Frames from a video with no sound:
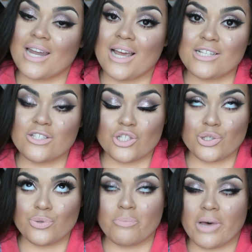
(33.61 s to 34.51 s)
and I
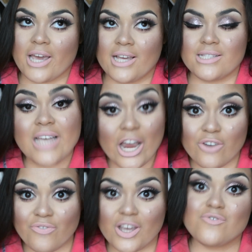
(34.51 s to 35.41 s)
do my entire
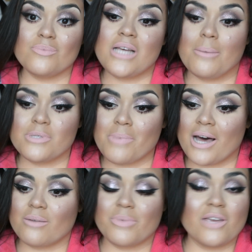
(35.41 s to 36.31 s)
face from top to
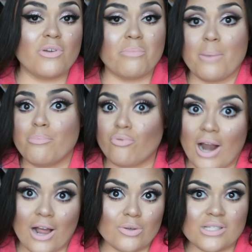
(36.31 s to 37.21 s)
bottom, even my
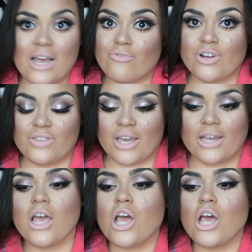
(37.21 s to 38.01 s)
brows, everything.